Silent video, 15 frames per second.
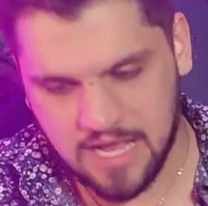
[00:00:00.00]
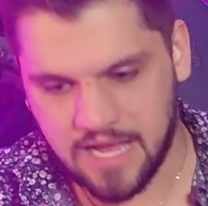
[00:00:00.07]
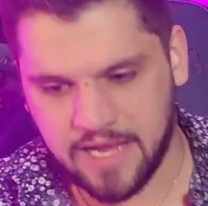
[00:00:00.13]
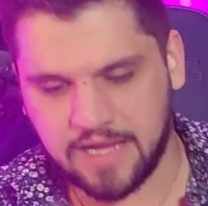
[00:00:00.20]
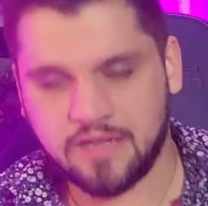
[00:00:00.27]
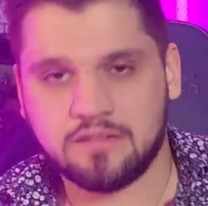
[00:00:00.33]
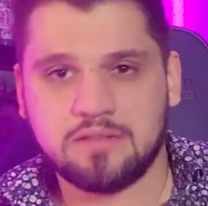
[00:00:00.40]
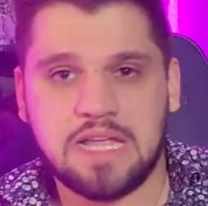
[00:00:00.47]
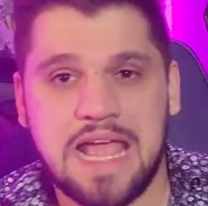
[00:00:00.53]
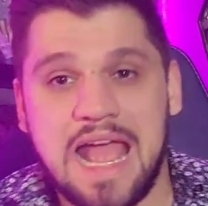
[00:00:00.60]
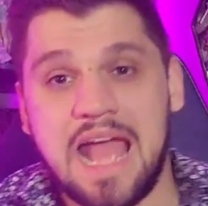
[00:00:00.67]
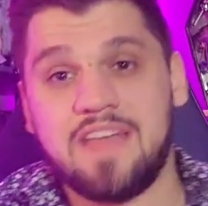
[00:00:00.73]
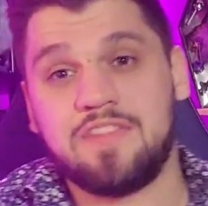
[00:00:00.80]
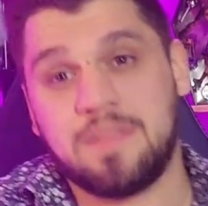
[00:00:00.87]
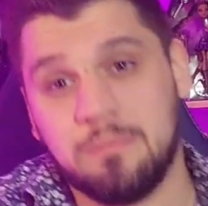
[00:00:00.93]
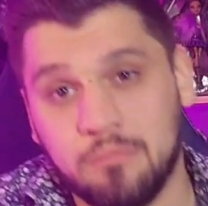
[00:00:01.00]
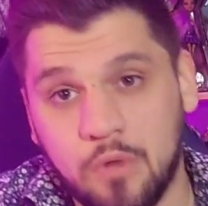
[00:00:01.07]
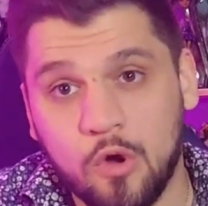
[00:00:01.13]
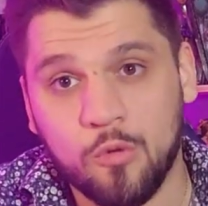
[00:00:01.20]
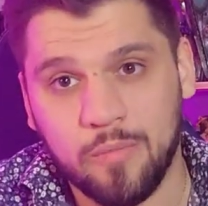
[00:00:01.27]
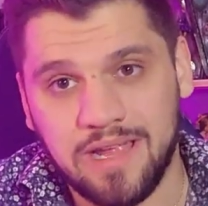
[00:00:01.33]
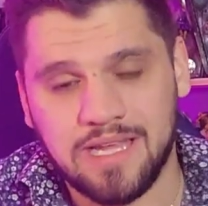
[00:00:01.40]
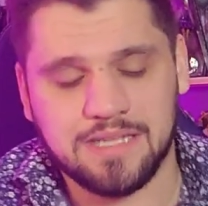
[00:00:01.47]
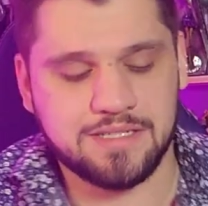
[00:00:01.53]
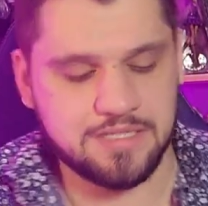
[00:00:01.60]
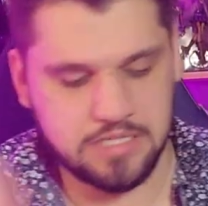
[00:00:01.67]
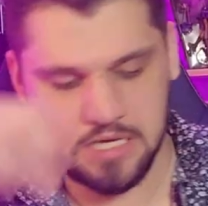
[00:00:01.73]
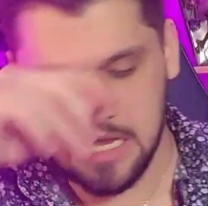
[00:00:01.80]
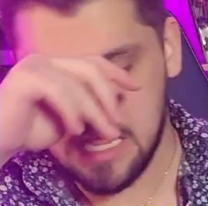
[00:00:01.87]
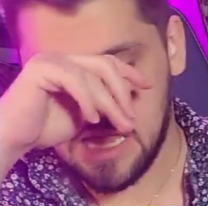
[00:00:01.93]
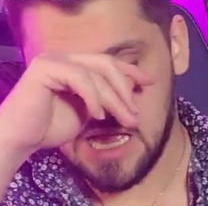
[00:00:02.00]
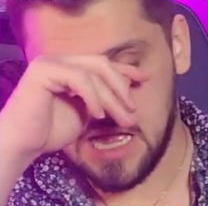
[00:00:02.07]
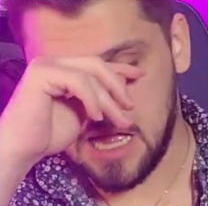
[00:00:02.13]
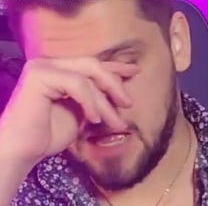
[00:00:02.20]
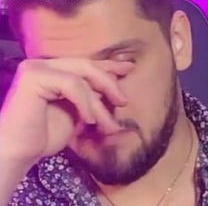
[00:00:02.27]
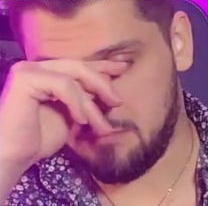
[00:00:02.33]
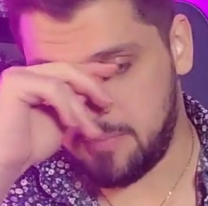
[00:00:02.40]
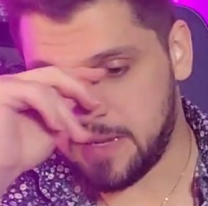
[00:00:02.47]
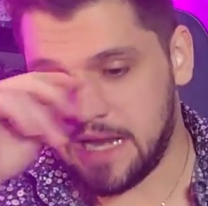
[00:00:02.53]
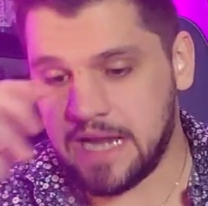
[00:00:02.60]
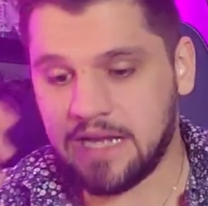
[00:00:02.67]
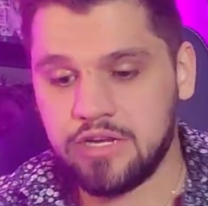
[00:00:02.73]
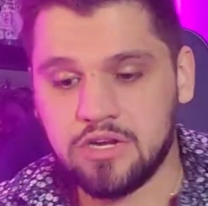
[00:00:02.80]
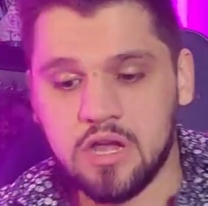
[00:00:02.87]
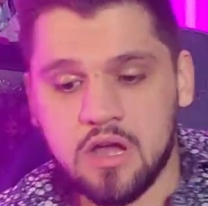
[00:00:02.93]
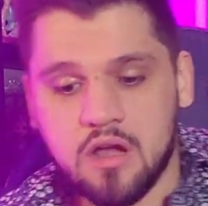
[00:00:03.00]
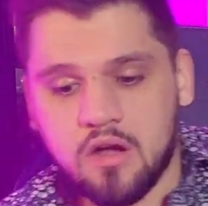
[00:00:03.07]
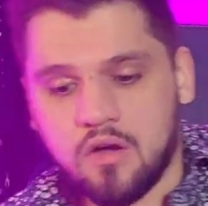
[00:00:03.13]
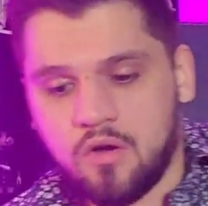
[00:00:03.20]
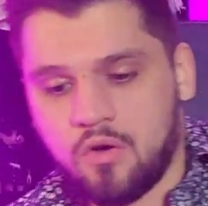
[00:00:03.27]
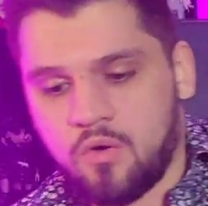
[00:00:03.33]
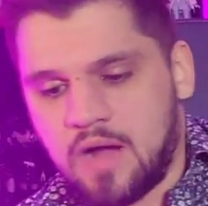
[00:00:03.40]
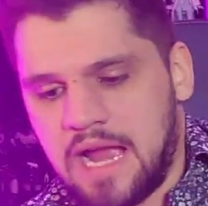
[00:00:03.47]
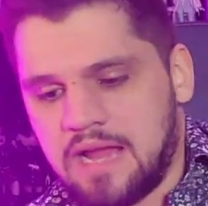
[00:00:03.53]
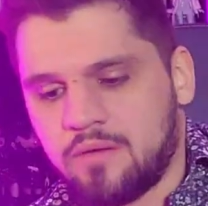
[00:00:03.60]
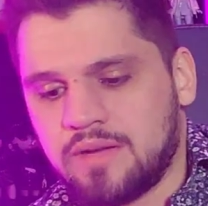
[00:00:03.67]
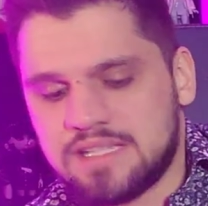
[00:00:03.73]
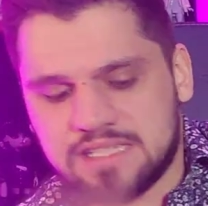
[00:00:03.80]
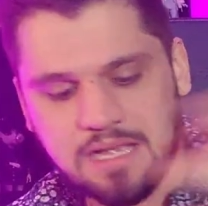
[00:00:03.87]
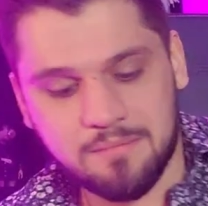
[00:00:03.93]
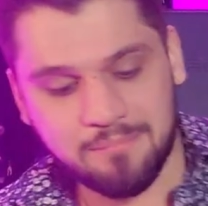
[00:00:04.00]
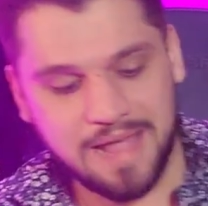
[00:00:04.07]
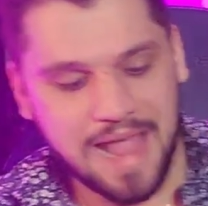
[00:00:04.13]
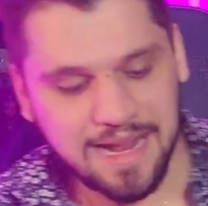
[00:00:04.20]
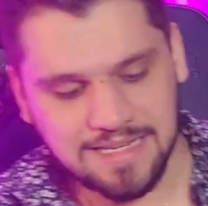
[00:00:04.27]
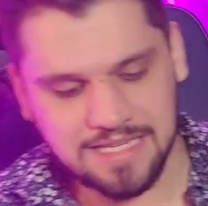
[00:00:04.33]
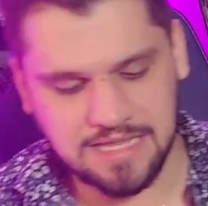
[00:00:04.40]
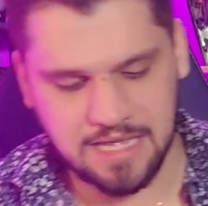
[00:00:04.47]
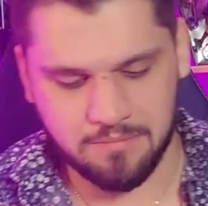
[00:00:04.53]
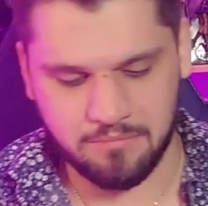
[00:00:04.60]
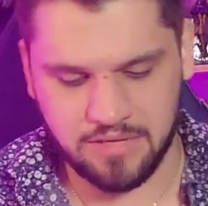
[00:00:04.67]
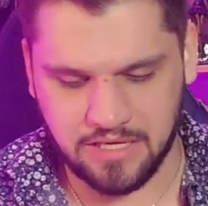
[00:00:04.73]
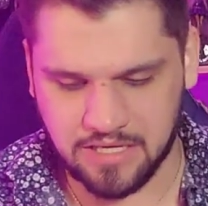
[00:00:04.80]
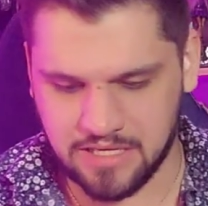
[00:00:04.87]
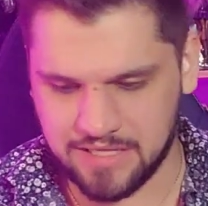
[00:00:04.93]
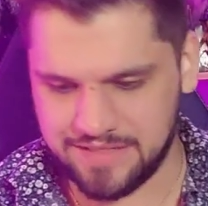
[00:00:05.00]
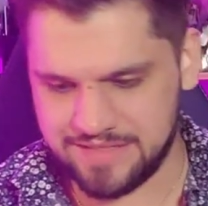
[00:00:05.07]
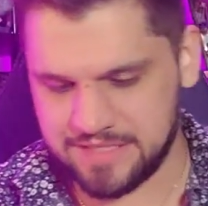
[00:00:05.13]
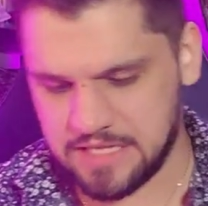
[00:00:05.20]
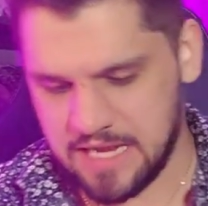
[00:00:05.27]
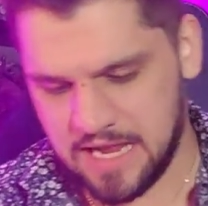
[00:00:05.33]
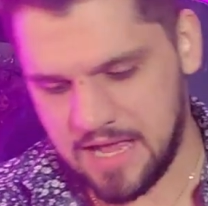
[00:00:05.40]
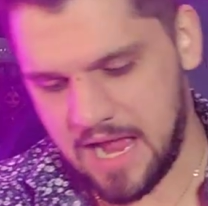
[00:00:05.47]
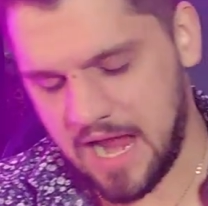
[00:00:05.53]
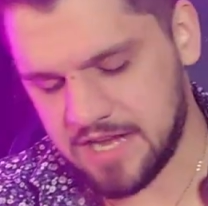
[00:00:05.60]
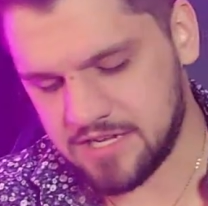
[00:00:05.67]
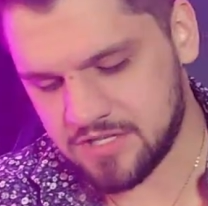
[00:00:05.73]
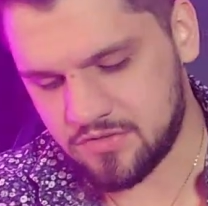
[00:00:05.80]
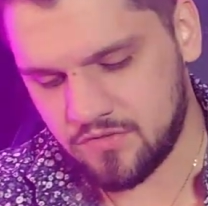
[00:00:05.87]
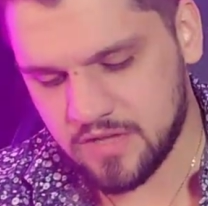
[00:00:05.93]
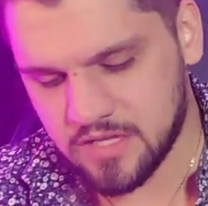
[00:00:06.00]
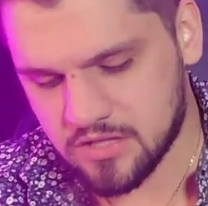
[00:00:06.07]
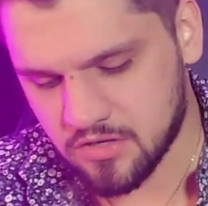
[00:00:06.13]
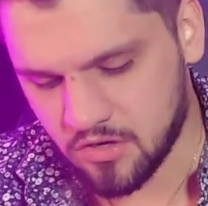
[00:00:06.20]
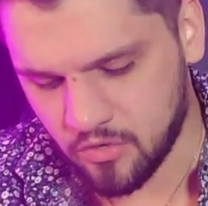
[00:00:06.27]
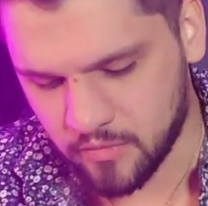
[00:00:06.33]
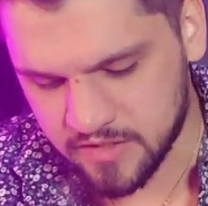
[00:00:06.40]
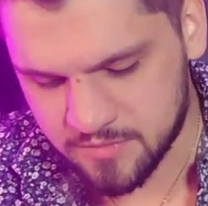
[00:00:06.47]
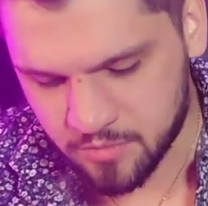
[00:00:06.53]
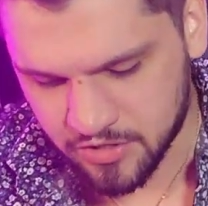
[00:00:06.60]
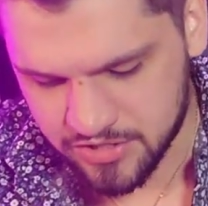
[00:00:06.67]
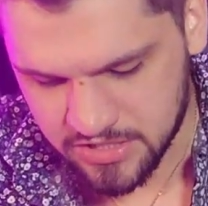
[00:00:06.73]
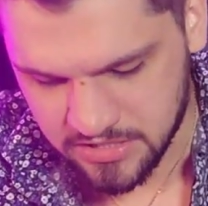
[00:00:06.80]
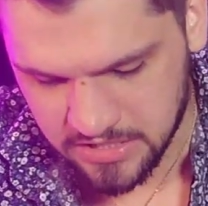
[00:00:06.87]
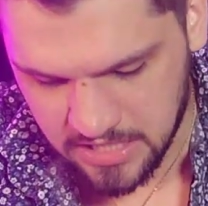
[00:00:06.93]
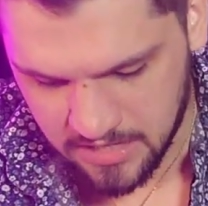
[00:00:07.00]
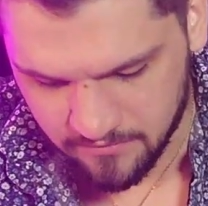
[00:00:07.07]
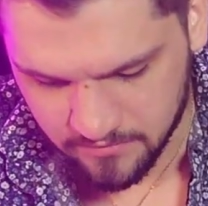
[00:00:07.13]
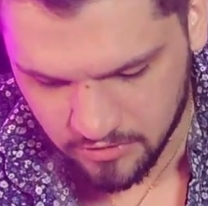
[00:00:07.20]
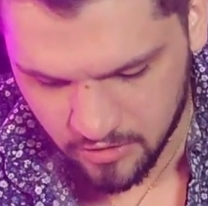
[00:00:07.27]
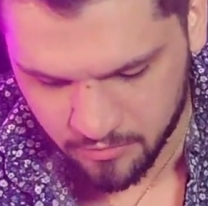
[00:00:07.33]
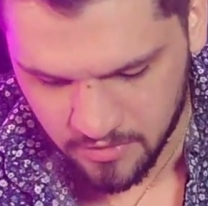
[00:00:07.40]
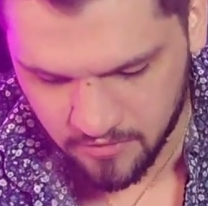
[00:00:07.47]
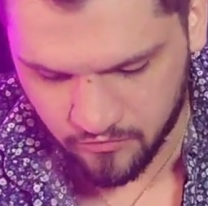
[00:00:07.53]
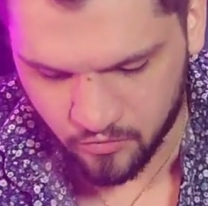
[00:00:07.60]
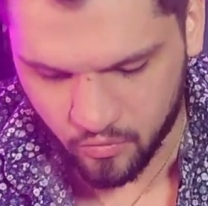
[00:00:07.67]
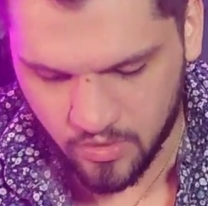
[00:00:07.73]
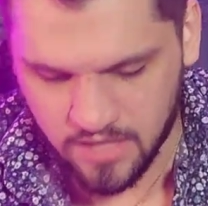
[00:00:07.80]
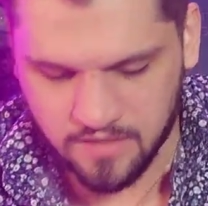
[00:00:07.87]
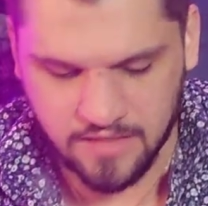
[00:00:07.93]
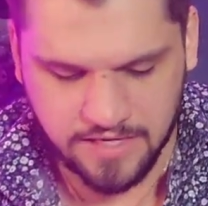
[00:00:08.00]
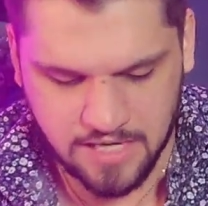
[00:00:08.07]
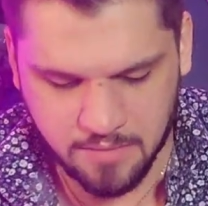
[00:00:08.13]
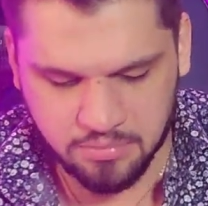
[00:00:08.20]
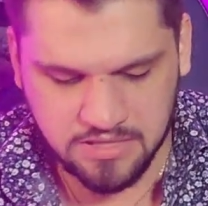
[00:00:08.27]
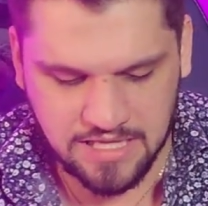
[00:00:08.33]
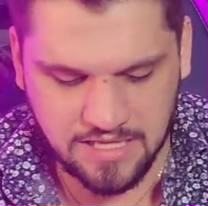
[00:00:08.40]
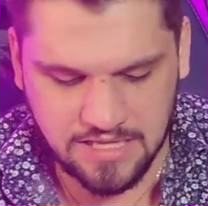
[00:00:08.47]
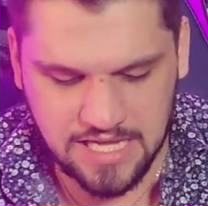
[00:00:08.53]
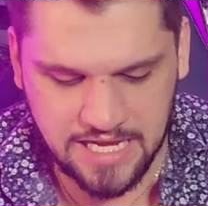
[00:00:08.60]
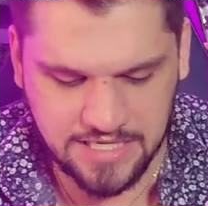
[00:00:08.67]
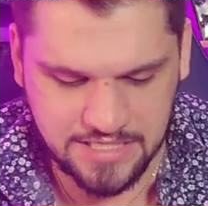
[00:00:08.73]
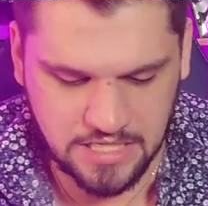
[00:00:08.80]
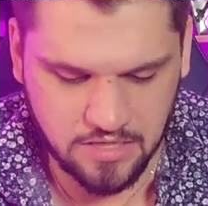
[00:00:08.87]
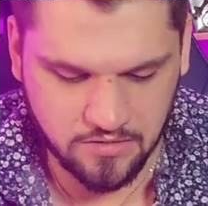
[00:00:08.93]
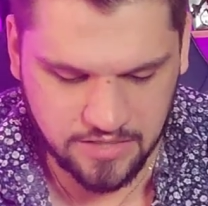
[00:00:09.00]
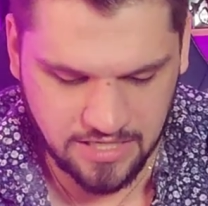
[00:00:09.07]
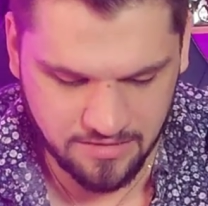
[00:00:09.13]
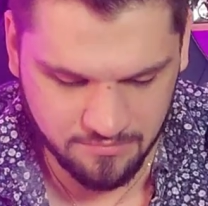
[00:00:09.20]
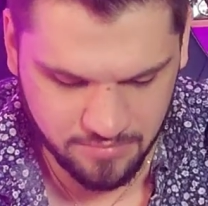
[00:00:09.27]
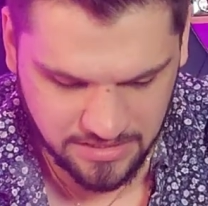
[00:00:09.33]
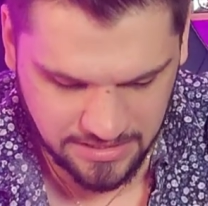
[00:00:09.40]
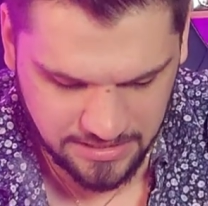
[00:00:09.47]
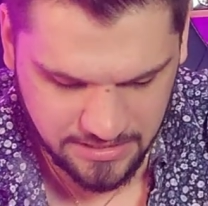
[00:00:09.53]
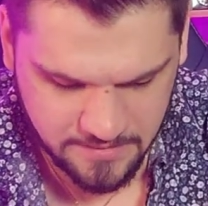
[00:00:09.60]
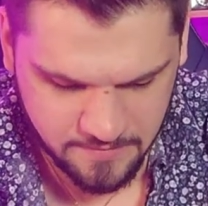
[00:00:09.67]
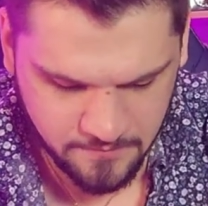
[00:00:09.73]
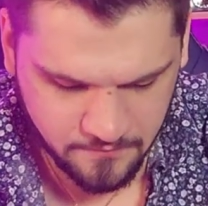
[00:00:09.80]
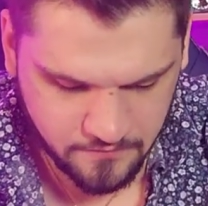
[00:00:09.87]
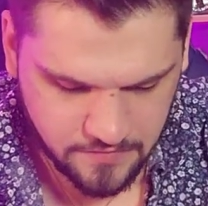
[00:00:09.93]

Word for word: High at the moment. Um, but I know I always come back to them because I just feel like they're always pushing the envelope of what like a playline doll can be.